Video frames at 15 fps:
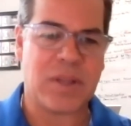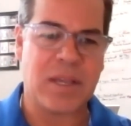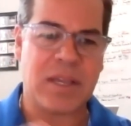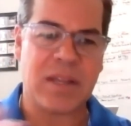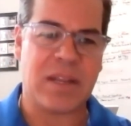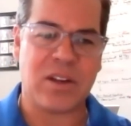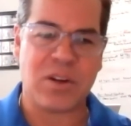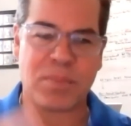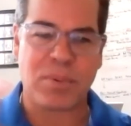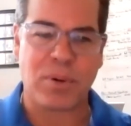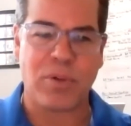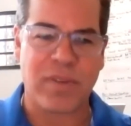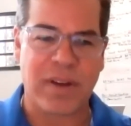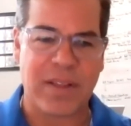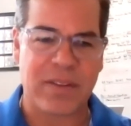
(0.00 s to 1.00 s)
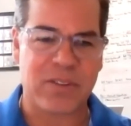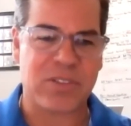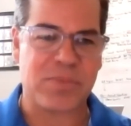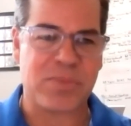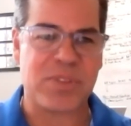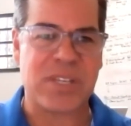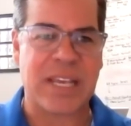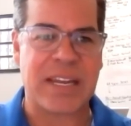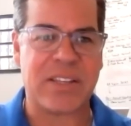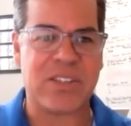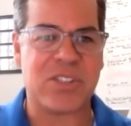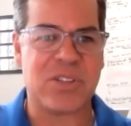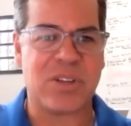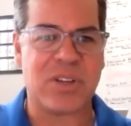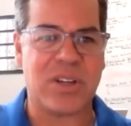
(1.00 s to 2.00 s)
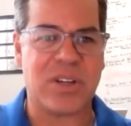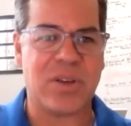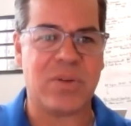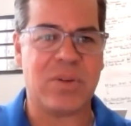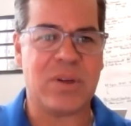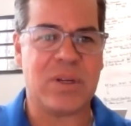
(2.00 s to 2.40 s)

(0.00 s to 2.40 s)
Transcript: in your profile, there's some settings you can do.